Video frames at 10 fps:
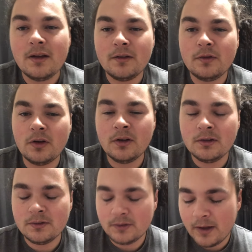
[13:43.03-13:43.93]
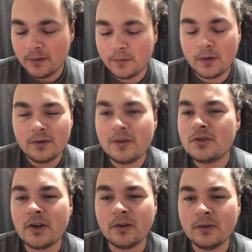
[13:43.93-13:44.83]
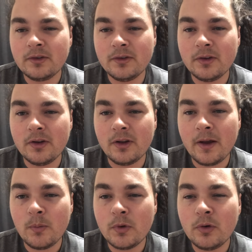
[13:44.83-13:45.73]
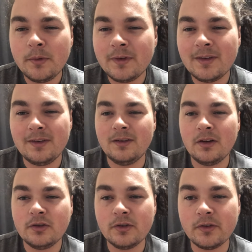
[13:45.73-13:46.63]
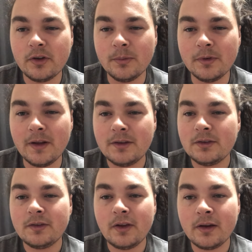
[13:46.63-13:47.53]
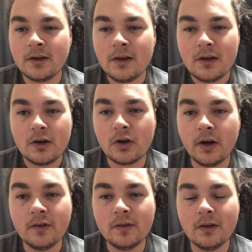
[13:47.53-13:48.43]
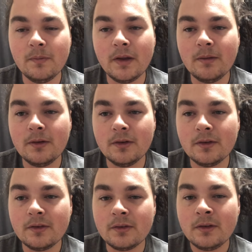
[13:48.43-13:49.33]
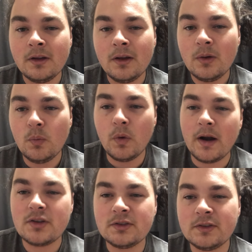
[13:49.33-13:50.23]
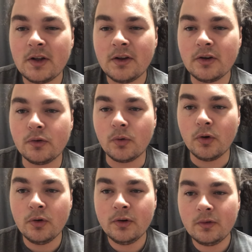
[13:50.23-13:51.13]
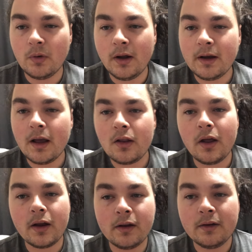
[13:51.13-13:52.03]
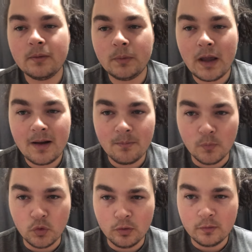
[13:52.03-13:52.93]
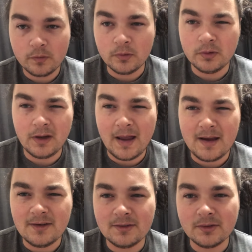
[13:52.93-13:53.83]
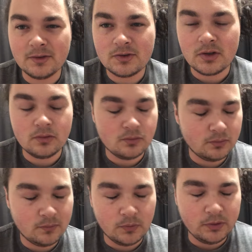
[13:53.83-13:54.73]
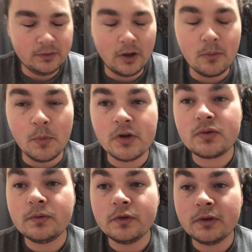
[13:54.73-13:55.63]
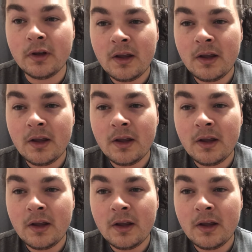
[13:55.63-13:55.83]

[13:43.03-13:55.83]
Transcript: For as far as this channel is concerned, like, we're almost at six hundred subs, and that's just like crazy to me, because we're actually starting to grow right now. Like, we hadn't moved for ages on this channel, really done much with it,